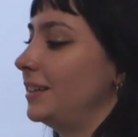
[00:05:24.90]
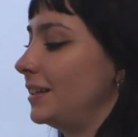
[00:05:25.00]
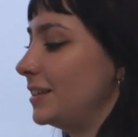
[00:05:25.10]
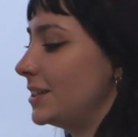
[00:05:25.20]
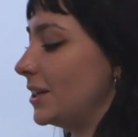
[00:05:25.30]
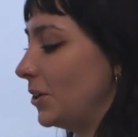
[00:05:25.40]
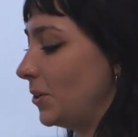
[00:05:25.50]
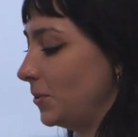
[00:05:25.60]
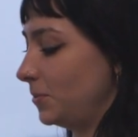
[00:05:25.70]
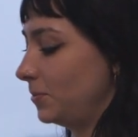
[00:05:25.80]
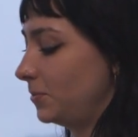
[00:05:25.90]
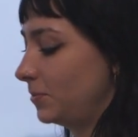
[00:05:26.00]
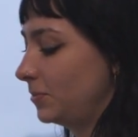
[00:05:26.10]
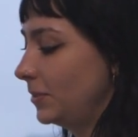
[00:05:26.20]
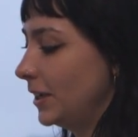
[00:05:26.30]
And so,
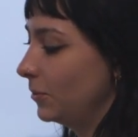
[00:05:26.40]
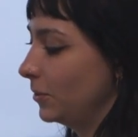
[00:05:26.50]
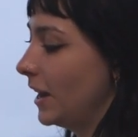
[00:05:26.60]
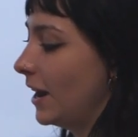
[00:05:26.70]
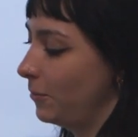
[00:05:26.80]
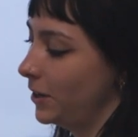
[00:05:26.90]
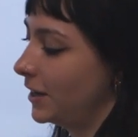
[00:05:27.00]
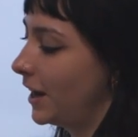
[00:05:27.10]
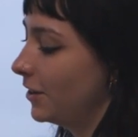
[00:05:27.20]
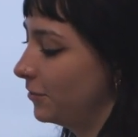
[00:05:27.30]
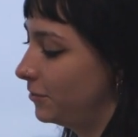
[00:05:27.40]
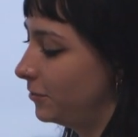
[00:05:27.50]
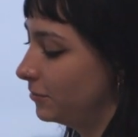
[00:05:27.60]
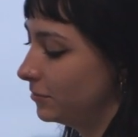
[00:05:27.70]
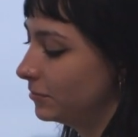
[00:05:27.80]
yeah, we kind of
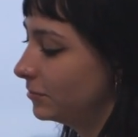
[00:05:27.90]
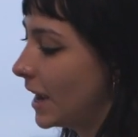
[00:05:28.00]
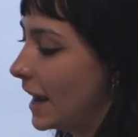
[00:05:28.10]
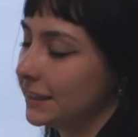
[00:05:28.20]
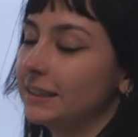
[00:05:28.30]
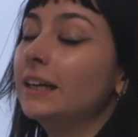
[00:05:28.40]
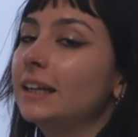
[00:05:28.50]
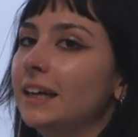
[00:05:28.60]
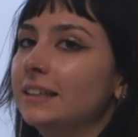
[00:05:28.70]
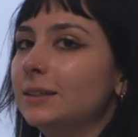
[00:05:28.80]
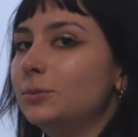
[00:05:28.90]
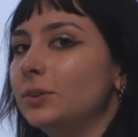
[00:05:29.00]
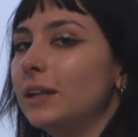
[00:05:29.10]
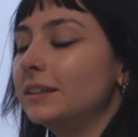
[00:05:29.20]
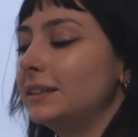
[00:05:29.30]
accidentally ended up
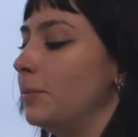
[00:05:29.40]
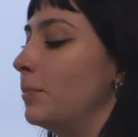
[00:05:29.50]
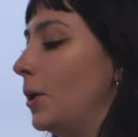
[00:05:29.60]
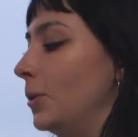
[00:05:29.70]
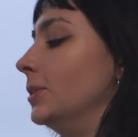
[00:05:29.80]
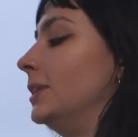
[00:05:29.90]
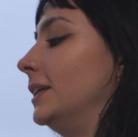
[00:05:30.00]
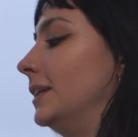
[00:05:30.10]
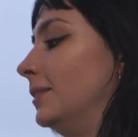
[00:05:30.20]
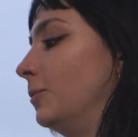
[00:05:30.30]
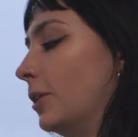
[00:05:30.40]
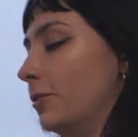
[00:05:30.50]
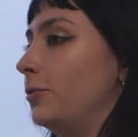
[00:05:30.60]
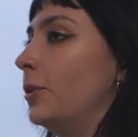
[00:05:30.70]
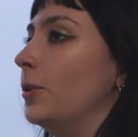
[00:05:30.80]
doing that same pose in one of
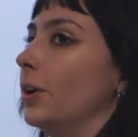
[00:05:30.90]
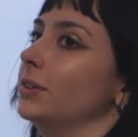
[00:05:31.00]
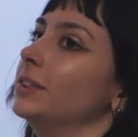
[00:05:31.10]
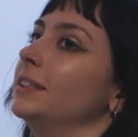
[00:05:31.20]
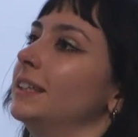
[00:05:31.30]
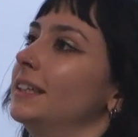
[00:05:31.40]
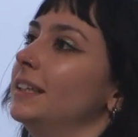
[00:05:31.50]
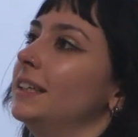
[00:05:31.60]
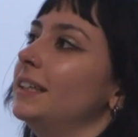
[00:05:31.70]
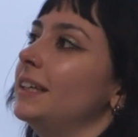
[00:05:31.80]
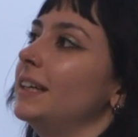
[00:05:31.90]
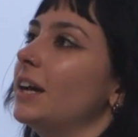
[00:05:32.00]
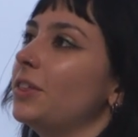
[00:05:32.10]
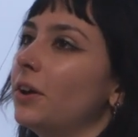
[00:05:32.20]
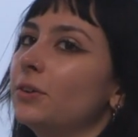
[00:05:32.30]
the photos, and
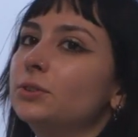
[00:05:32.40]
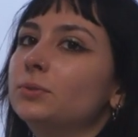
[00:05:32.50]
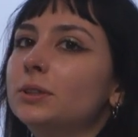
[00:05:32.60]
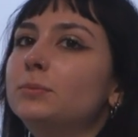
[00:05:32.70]
I thought it was really